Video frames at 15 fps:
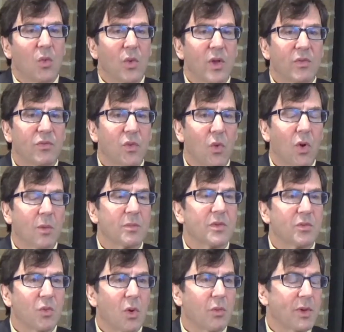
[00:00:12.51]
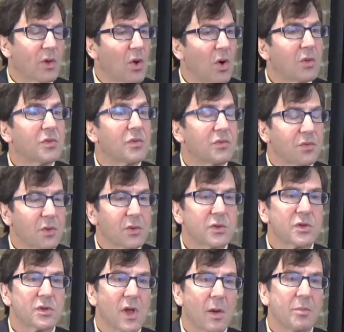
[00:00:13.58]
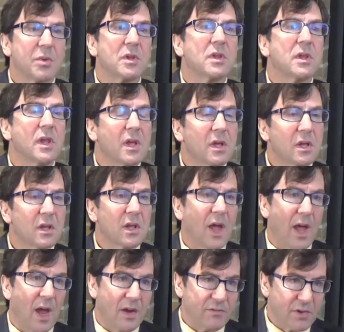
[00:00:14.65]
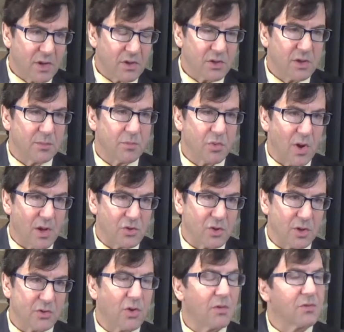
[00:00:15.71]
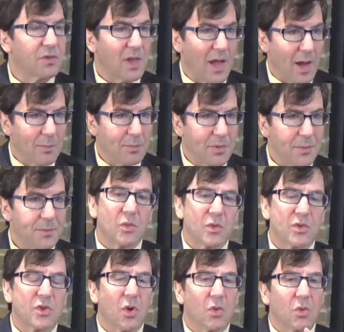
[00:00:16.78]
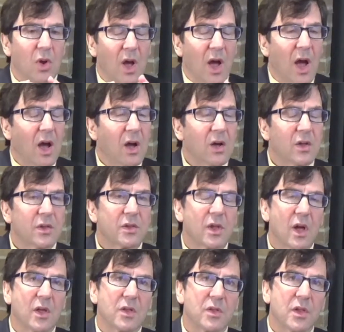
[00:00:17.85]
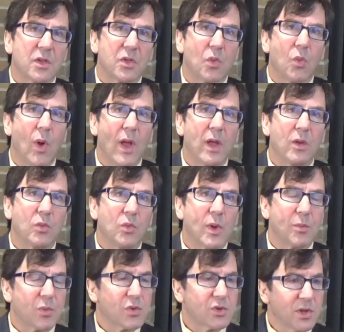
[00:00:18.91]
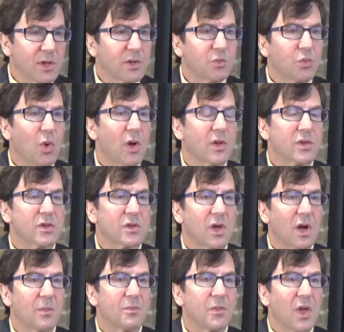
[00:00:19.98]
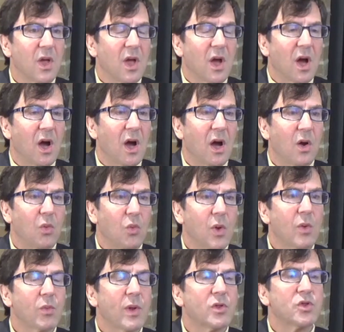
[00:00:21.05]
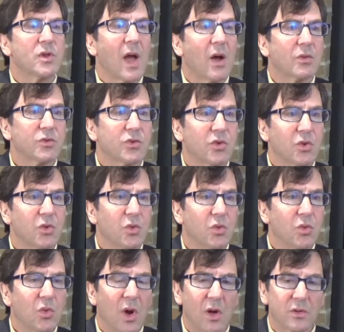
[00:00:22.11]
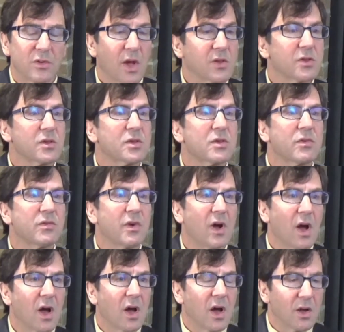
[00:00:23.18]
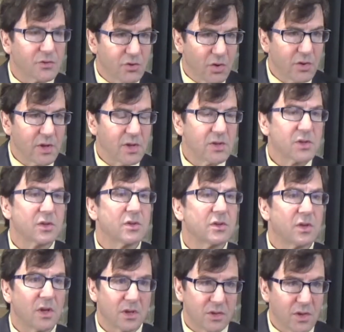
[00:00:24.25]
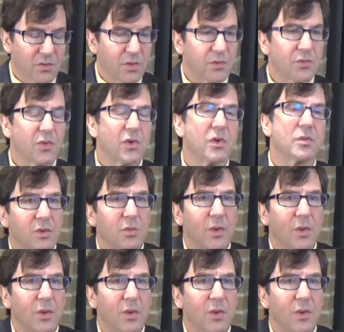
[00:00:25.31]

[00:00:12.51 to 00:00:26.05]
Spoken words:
We formed what we call the First Step Legal Advocacy Project, or FLAP. So the way we proceeded was we reached out to dozens of attorneys in different firms.